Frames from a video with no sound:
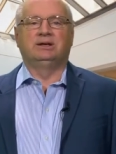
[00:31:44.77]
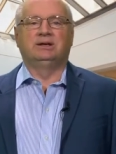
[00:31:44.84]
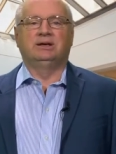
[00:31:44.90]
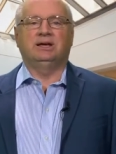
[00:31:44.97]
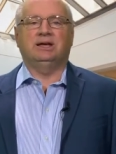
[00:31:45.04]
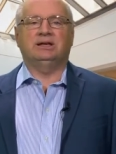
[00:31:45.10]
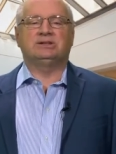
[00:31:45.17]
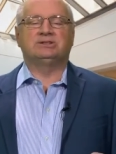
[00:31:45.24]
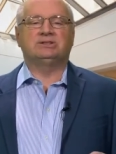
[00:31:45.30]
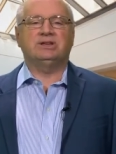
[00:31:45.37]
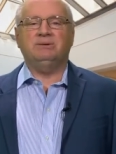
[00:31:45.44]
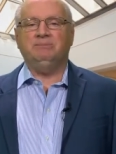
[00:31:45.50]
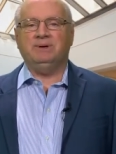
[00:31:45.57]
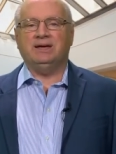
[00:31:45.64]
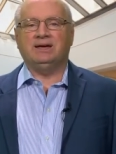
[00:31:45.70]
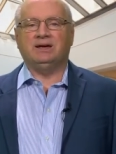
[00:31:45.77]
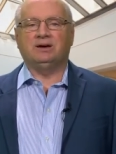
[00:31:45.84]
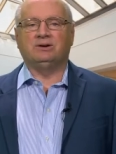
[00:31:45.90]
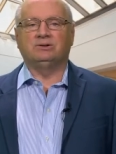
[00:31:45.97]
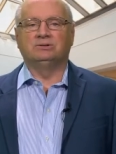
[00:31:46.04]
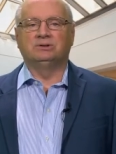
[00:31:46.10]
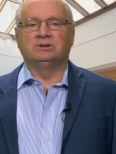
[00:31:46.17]
as
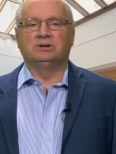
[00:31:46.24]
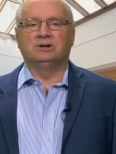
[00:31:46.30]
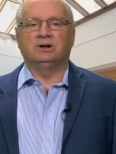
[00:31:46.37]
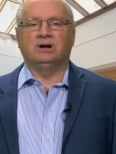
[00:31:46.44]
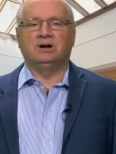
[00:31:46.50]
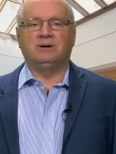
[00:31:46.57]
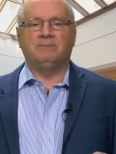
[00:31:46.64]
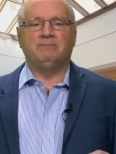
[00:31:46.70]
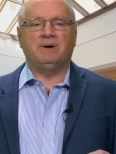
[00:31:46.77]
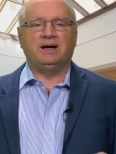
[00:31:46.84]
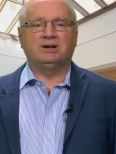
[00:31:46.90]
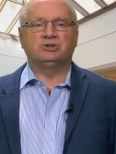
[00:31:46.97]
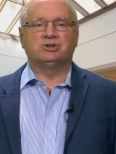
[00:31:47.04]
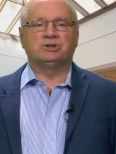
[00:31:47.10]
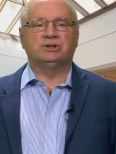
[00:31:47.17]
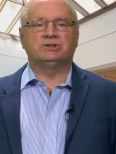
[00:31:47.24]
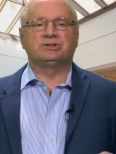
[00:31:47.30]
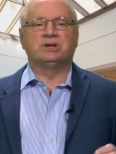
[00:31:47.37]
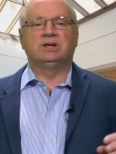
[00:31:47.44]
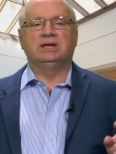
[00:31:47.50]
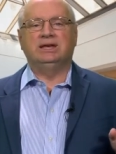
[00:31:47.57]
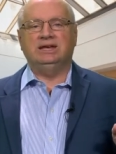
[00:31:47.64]
somehow a homogeneous
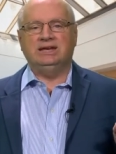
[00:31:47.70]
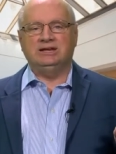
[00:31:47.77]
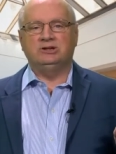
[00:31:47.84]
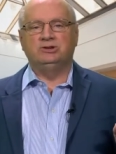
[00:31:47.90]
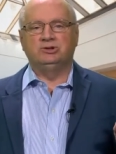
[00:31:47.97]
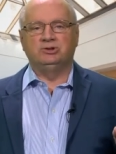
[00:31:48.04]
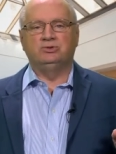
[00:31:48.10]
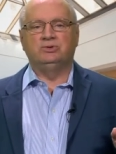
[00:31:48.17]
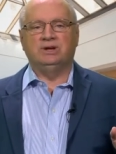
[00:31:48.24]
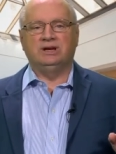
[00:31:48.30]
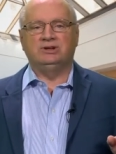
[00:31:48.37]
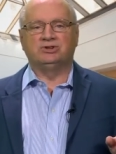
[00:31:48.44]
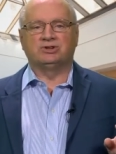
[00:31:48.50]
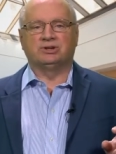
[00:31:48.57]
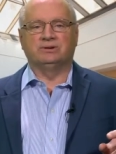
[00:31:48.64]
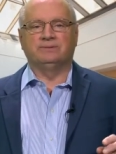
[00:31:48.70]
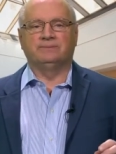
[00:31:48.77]
Hindu nation.